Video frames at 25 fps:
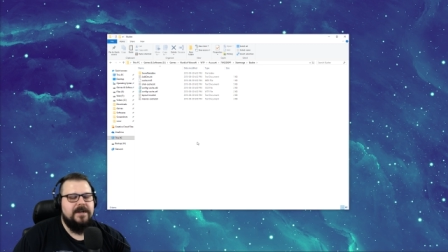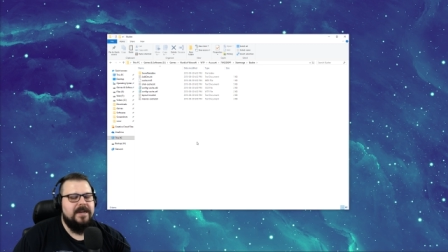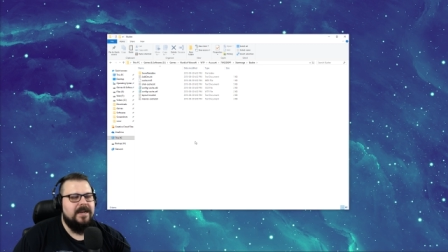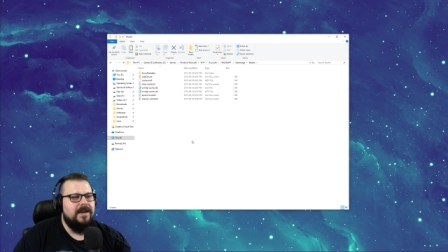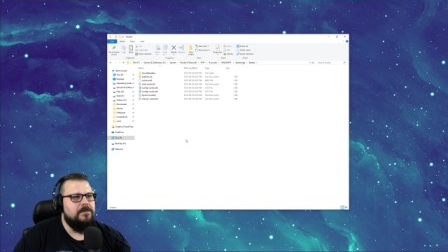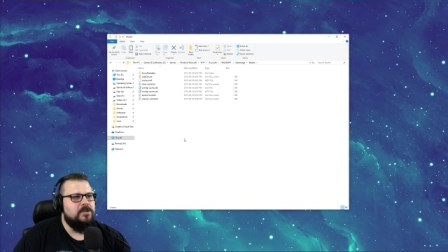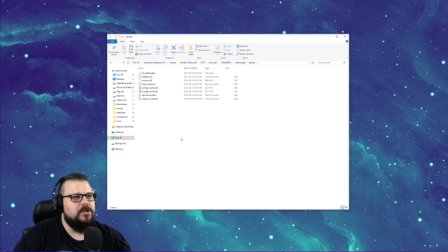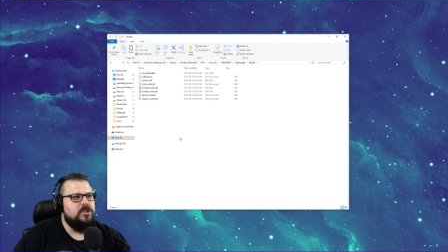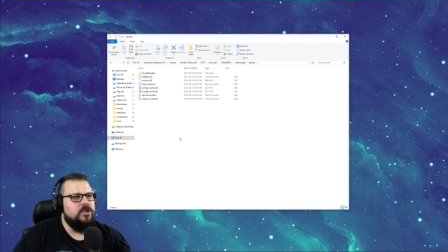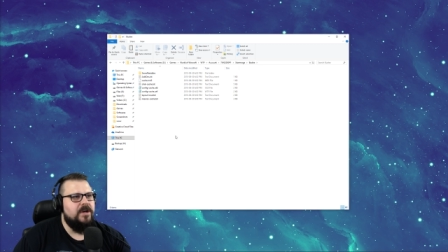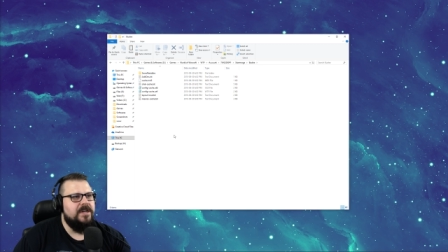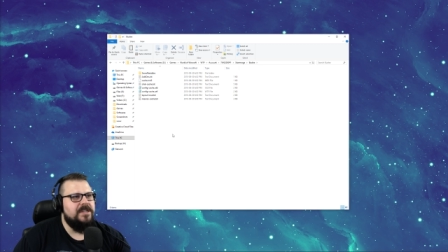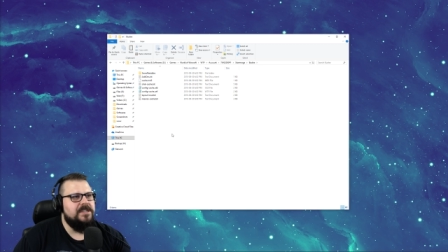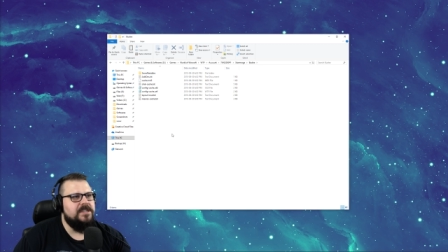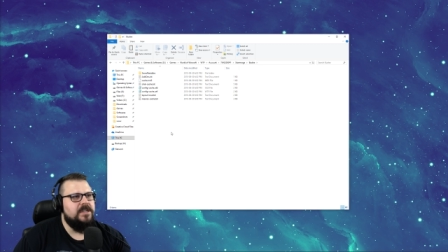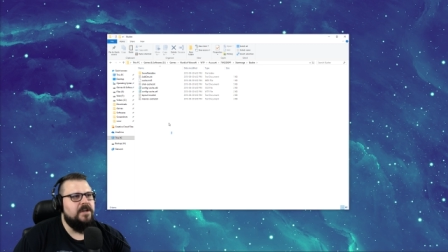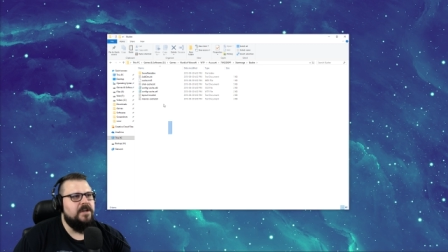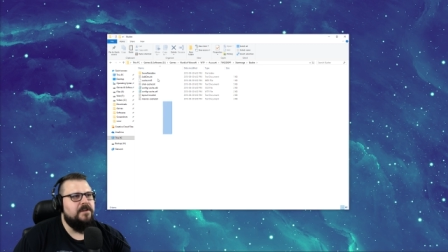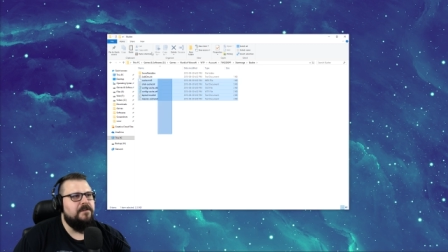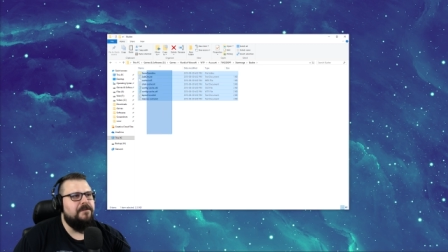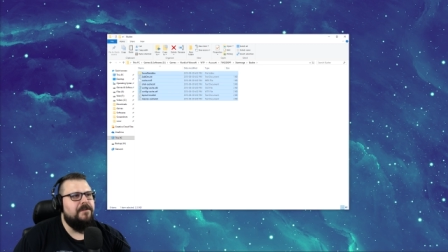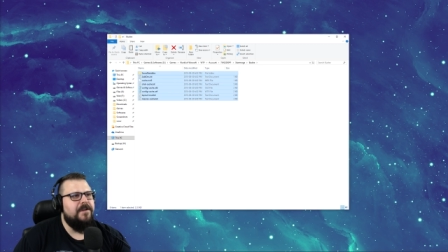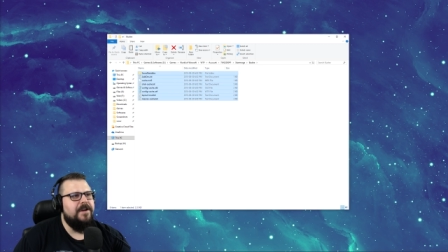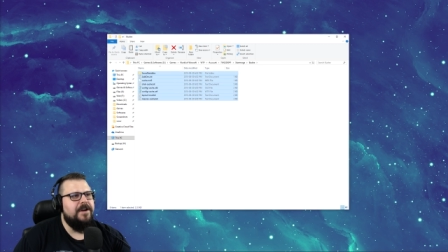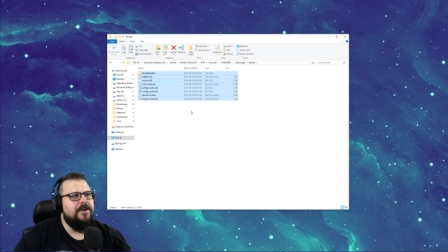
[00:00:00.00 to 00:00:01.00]
that I'm trying to
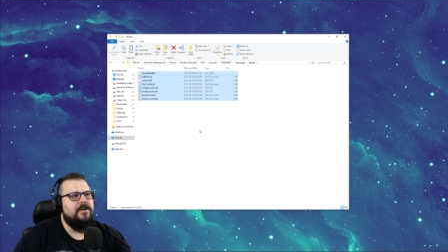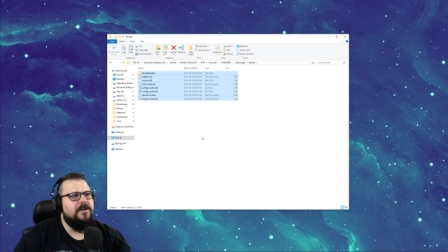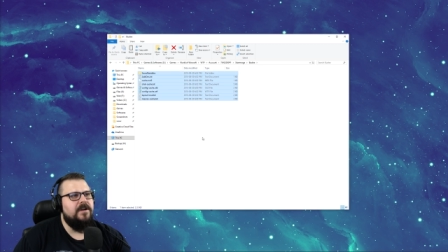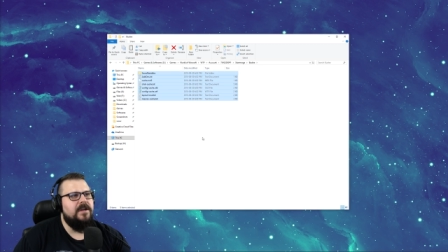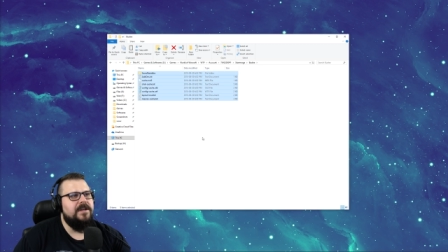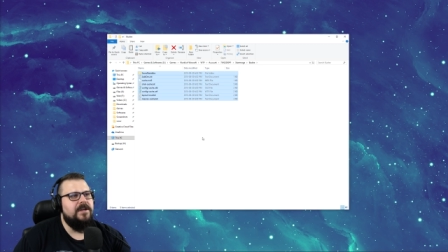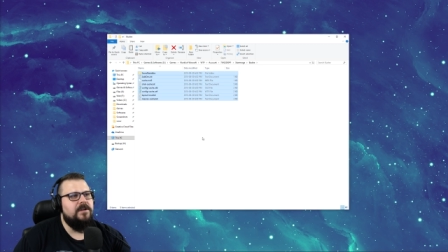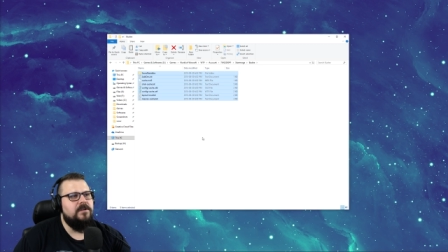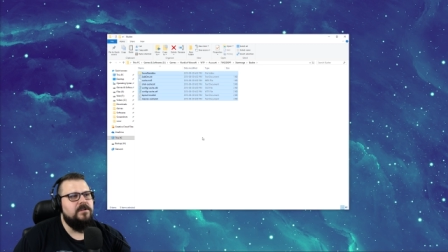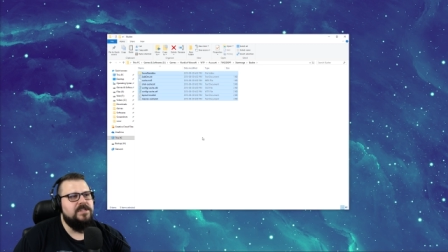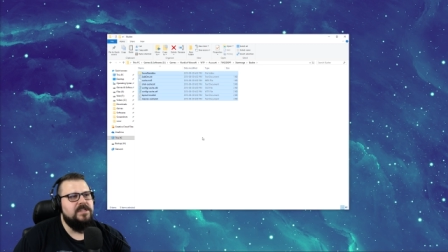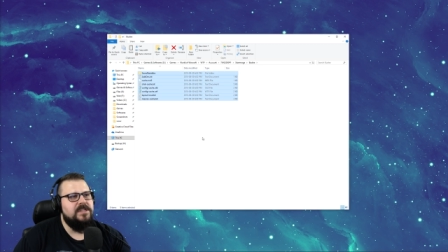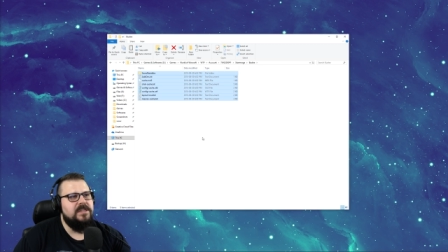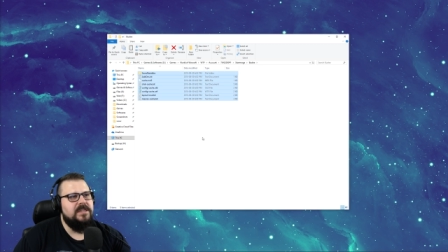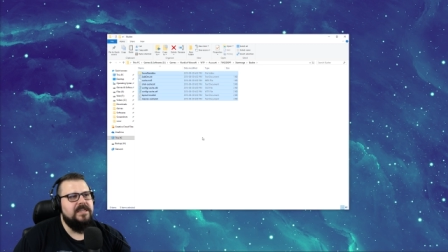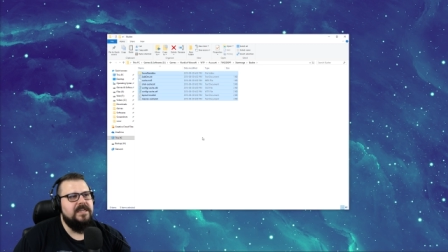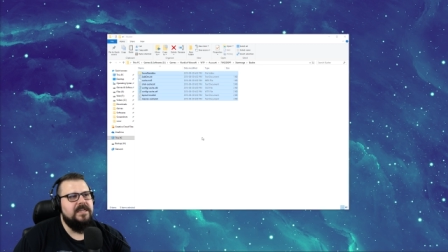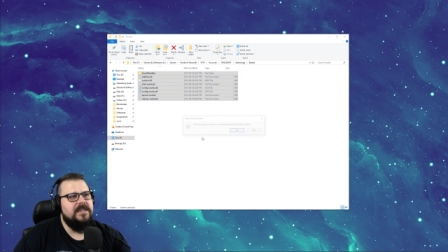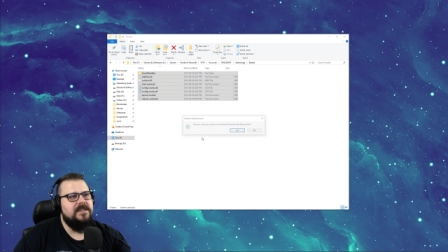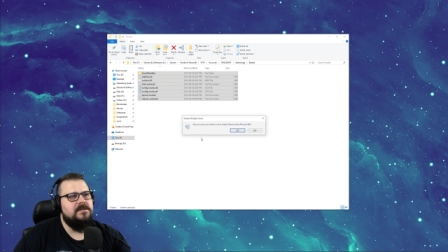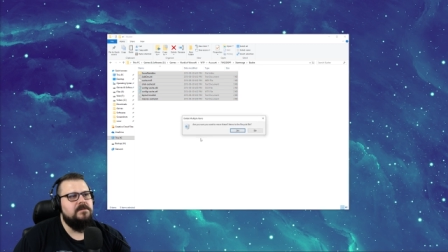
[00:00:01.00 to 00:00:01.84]
configure, and I'll delete